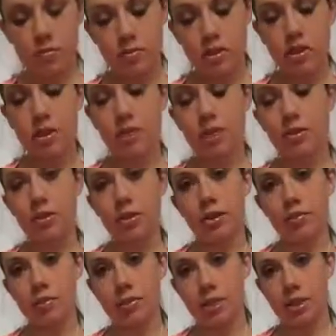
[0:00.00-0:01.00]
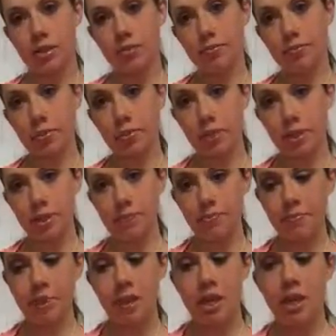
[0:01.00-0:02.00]
see how it comes out, okay?
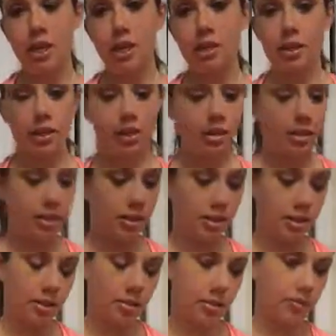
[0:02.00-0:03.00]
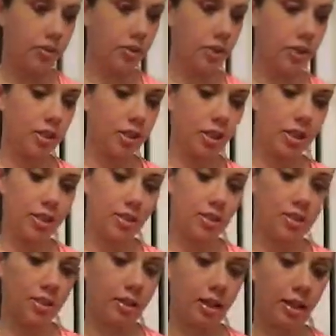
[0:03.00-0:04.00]
Then for
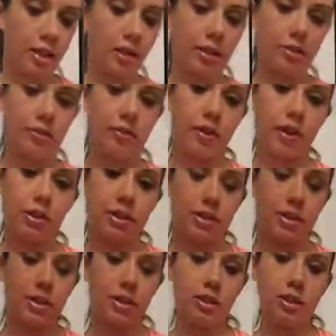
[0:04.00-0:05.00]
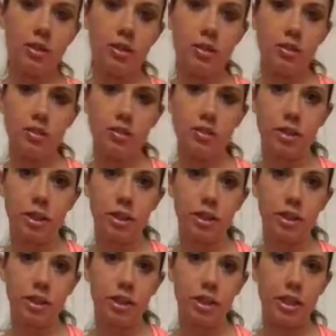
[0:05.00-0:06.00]
tonight's cake, I've got these little
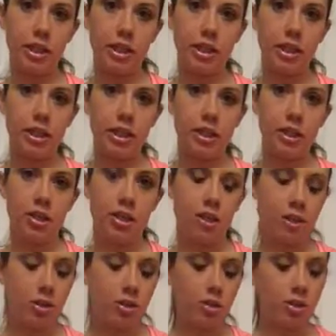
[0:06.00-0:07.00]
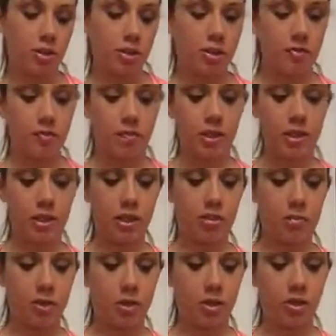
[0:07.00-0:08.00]
tiny hearts,
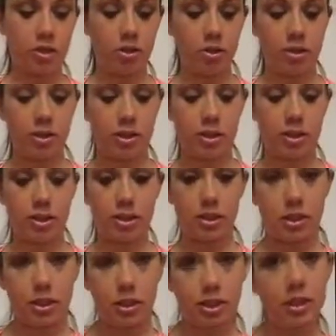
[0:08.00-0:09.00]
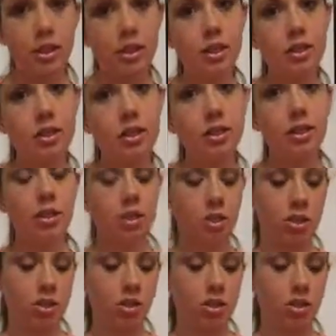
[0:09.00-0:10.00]
medium hearts, and
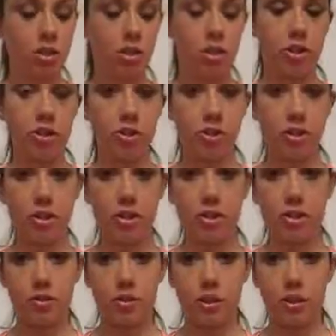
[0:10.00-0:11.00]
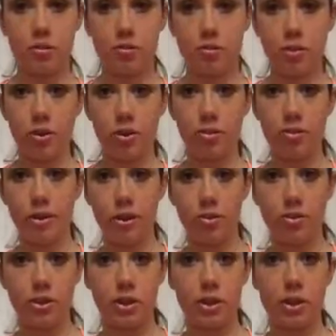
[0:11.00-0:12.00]
large hearts. So that's what we're going to be
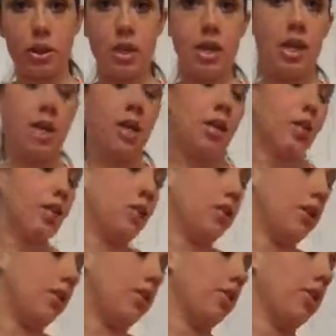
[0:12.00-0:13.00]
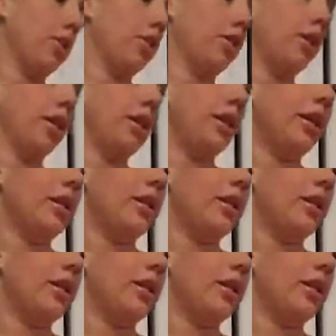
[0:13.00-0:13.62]
using to decorate our cake